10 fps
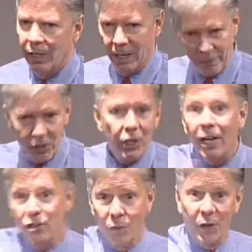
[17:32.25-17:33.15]
And then you
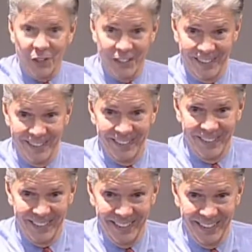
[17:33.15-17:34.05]
got your work done.
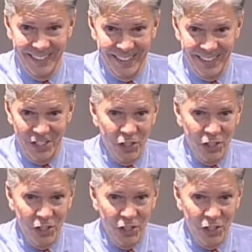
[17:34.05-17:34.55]
Right? That